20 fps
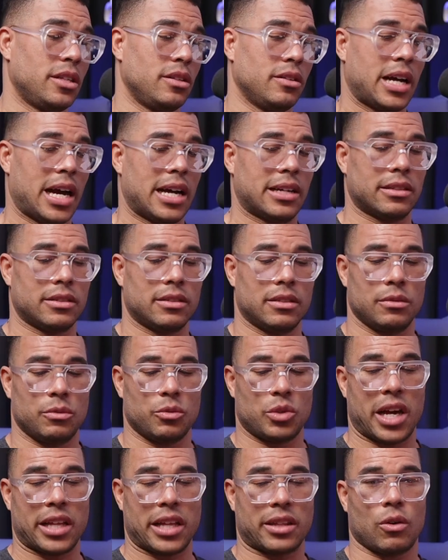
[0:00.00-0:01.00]
You got
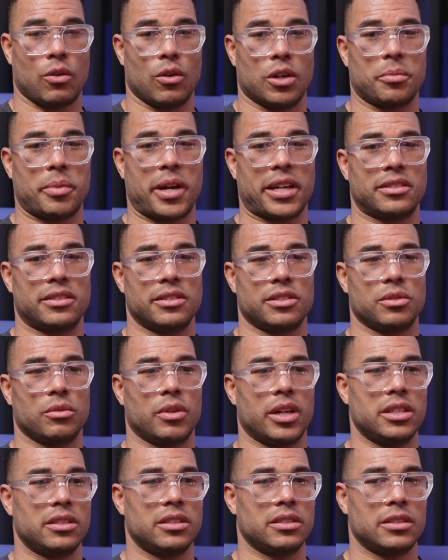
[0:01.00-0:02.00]
the quarterback
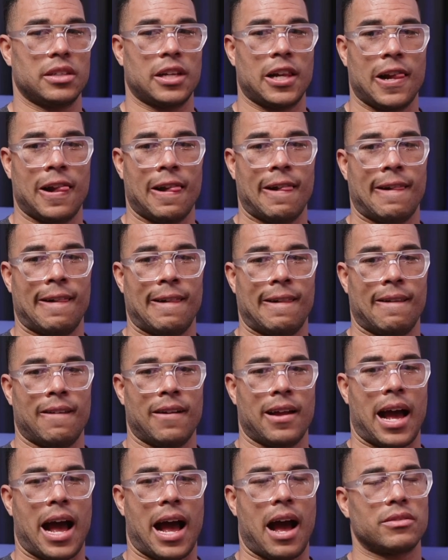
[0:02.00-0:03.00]
situation.
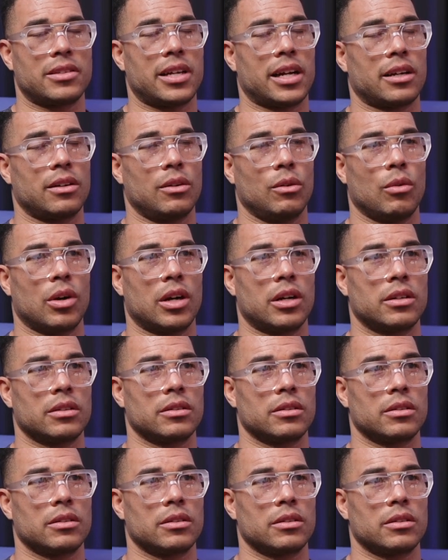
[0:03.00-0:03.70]
How's that going to work?